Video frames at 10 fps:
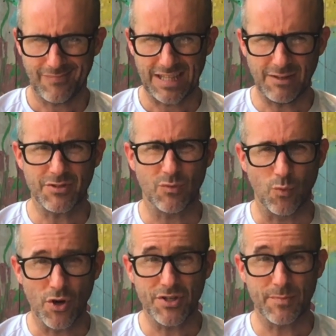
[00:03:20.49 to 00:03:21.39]
That was the
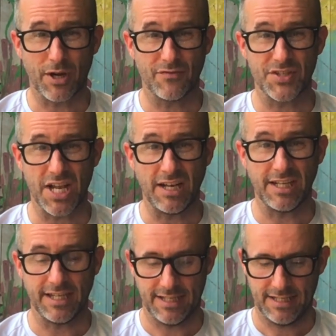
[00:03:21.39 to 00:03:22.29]
worst part for
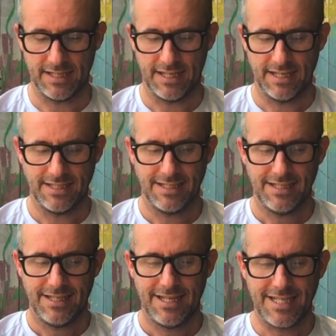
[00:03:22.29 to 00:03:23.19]
Stanley.
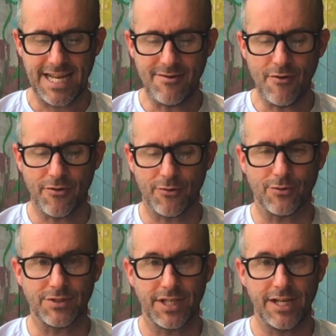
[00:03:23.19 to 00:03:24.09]
His hero
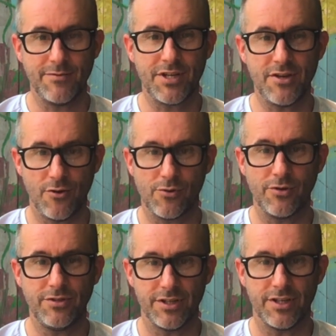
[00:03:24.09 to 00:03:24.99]
thought he was a
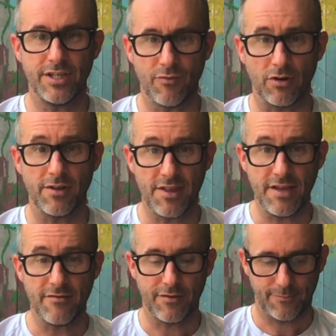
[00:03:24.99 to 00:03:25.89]
no-good, dirty, rotten thief.